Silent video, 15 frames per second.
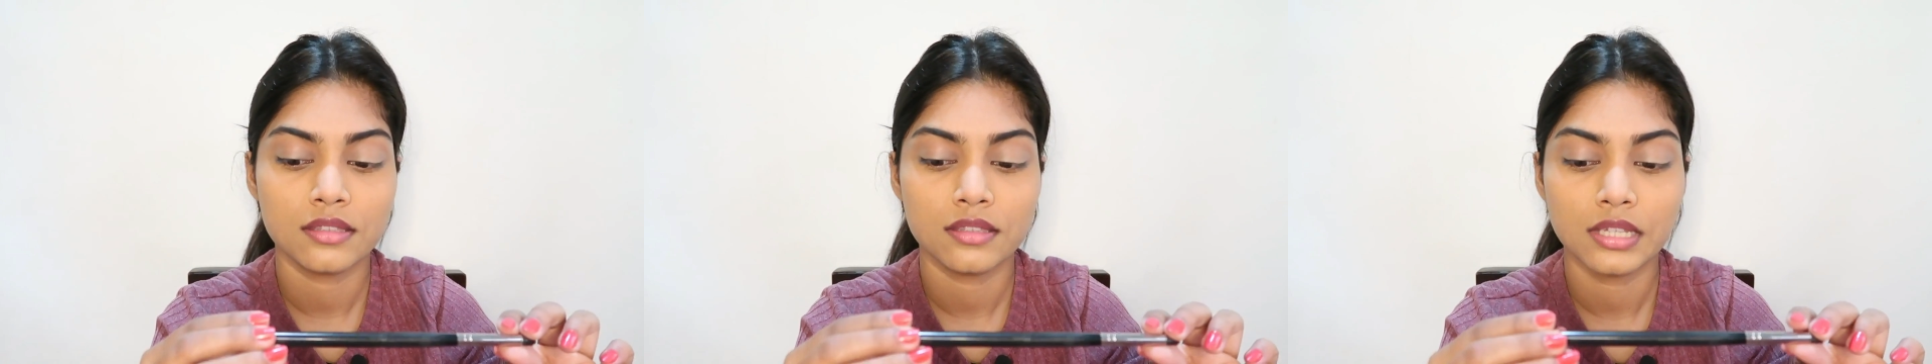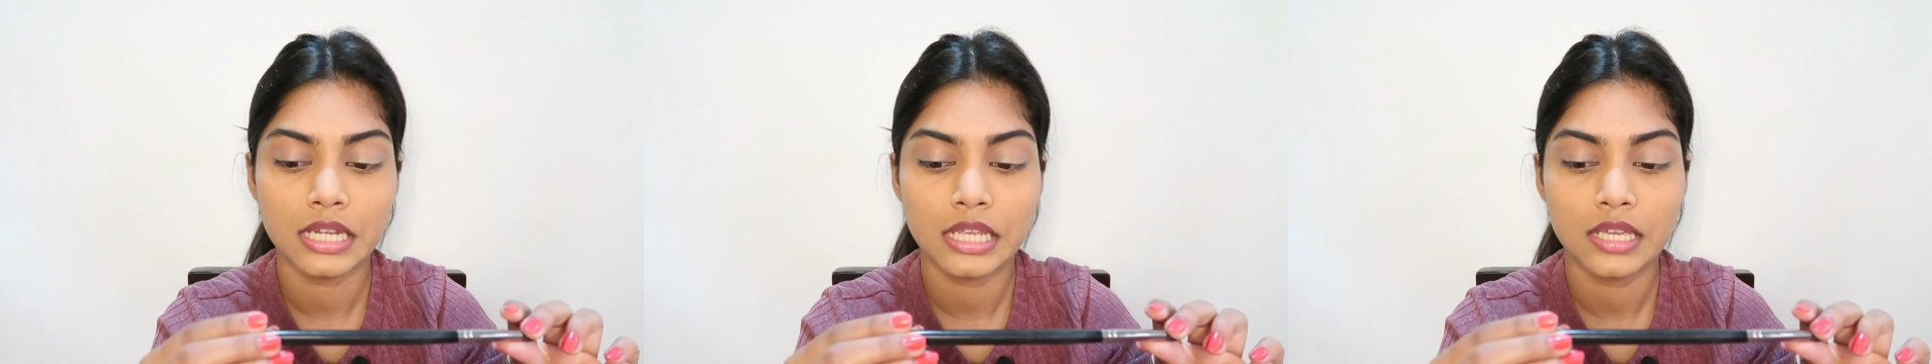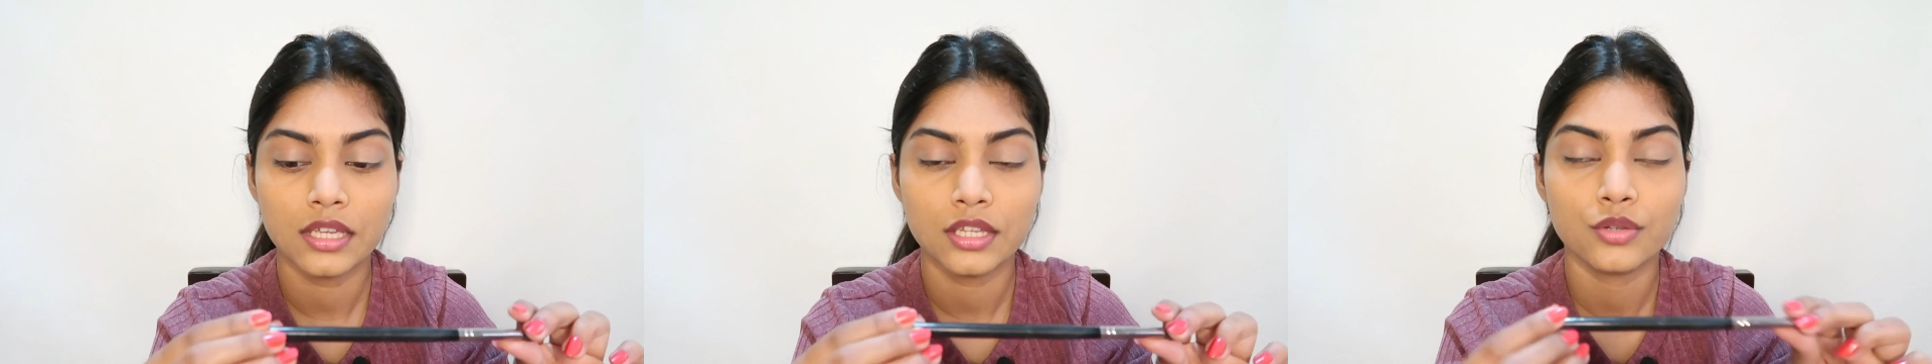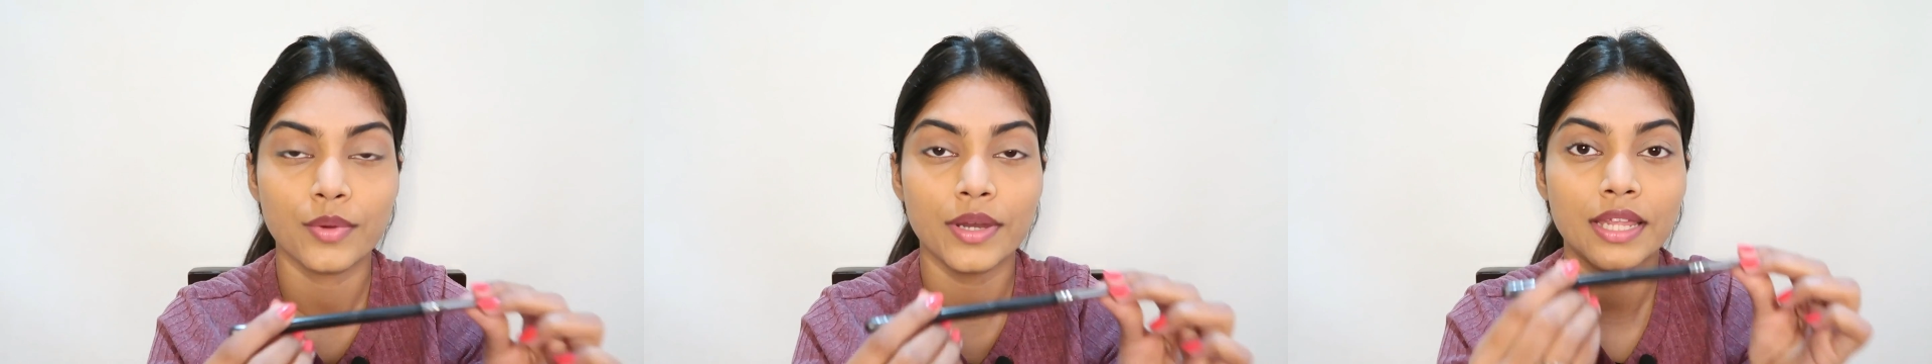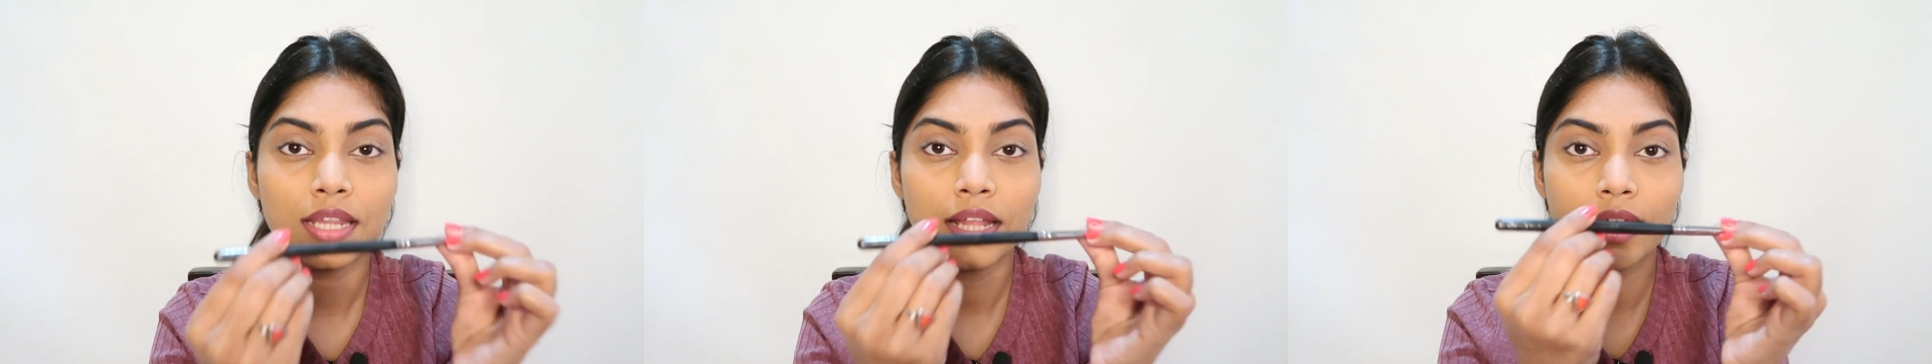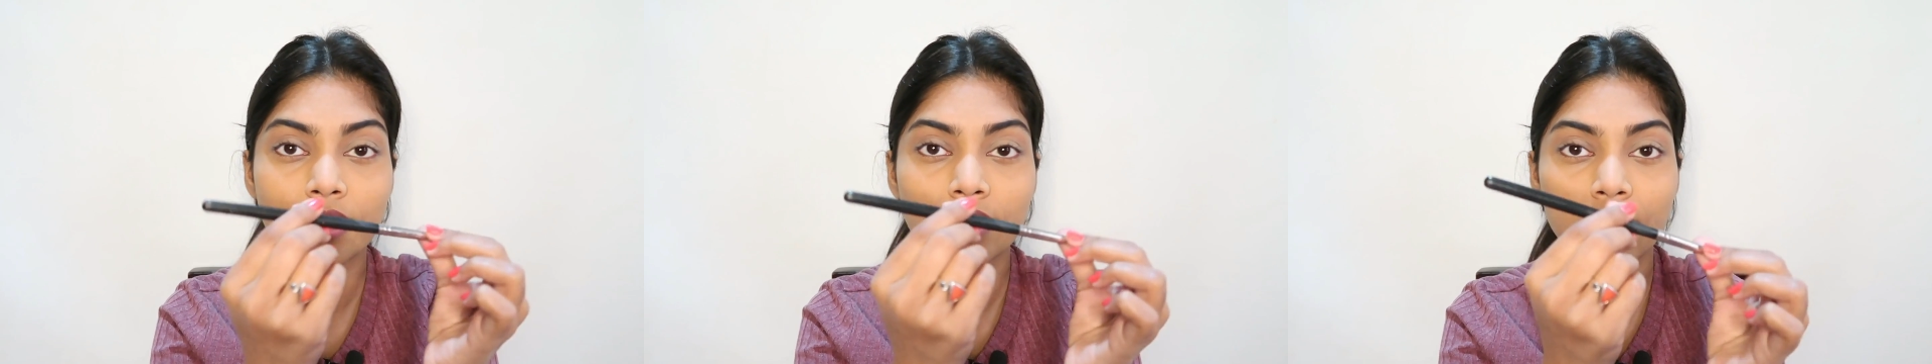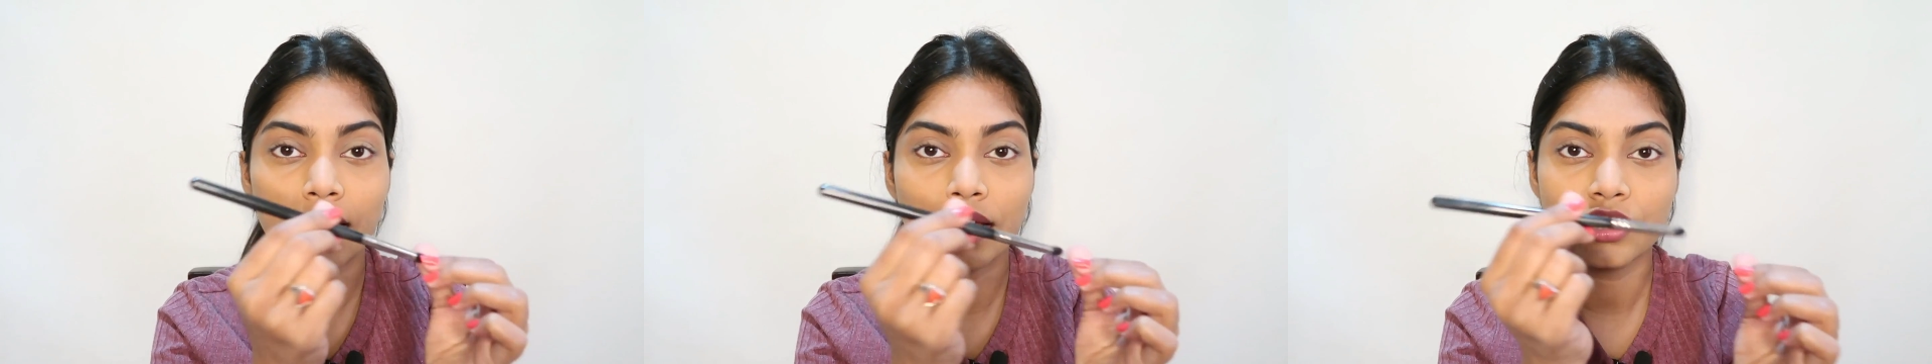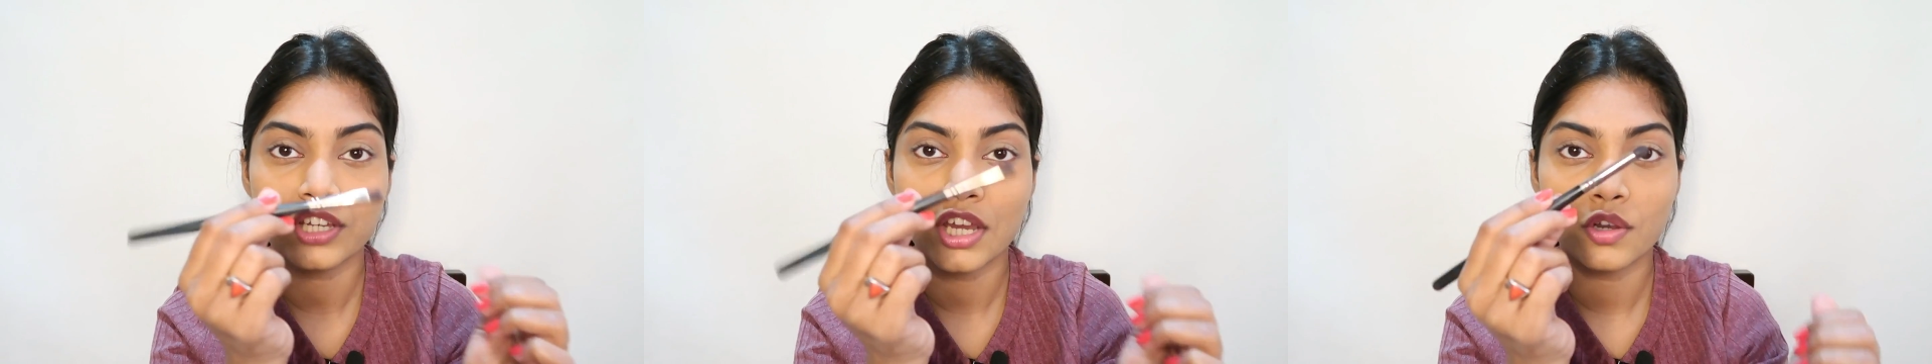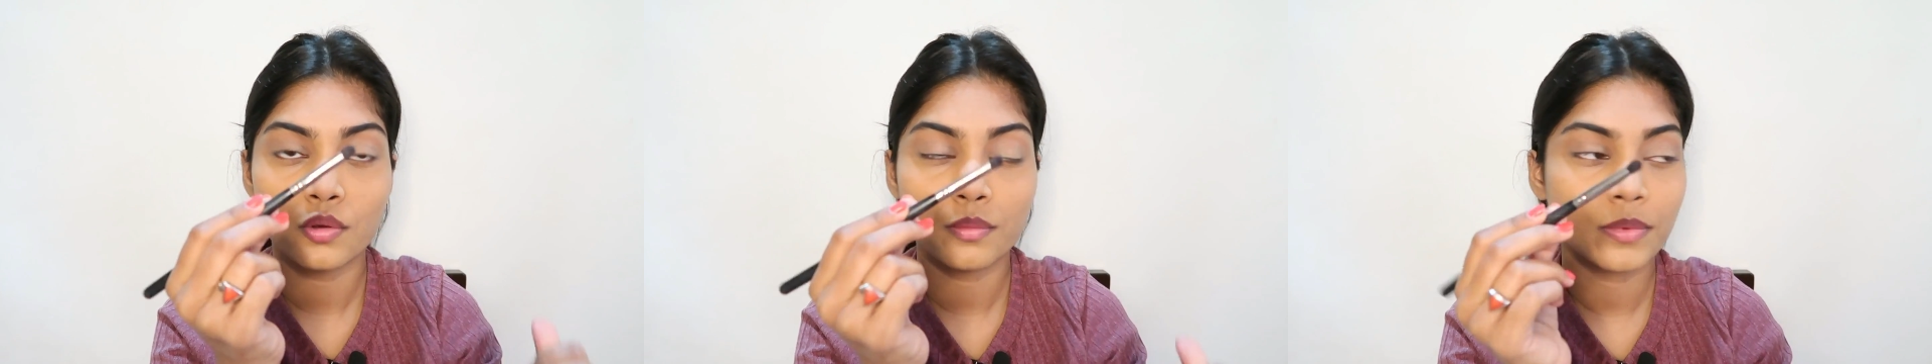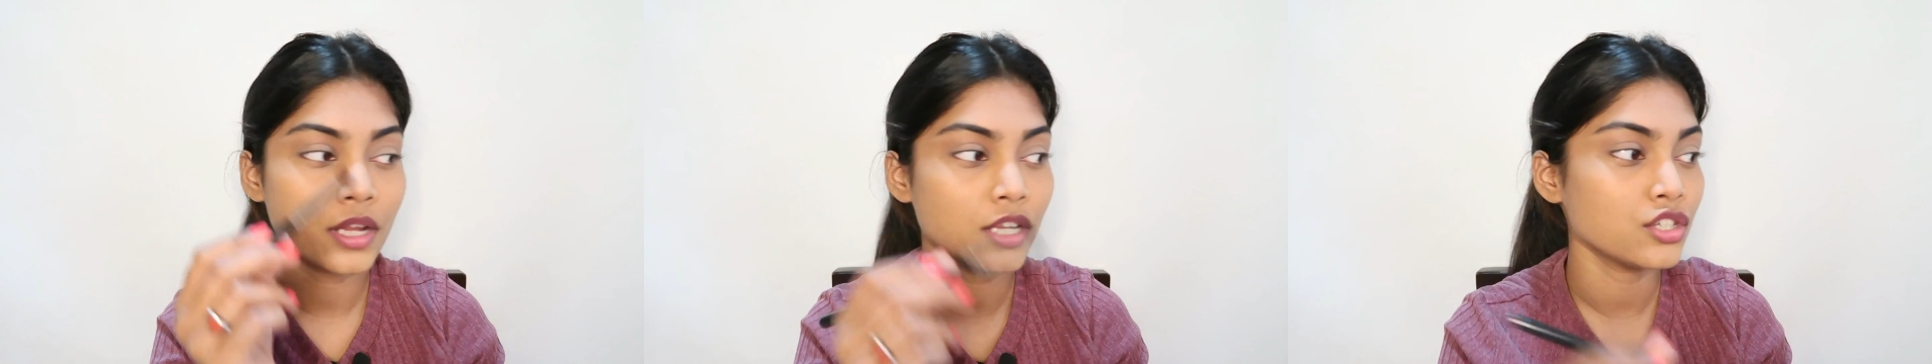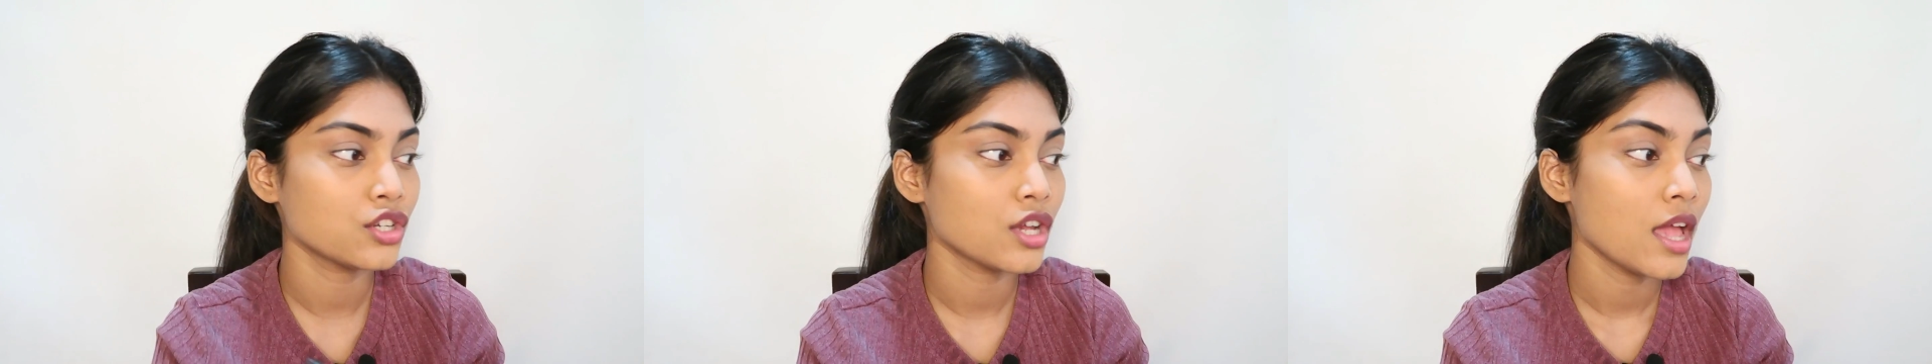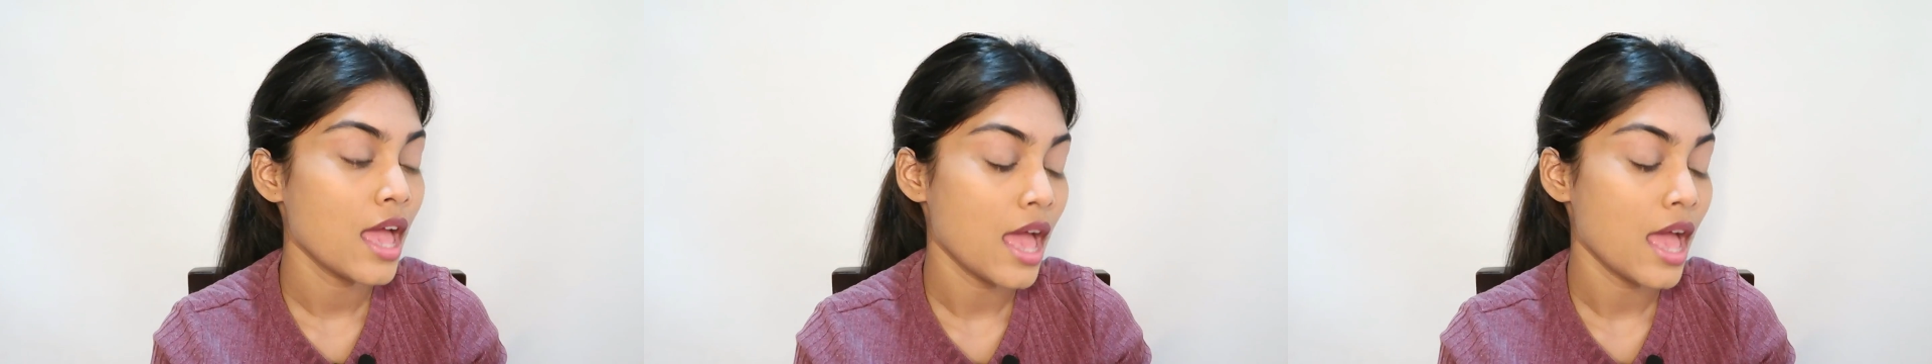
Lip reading: 329 eyeshadow brush,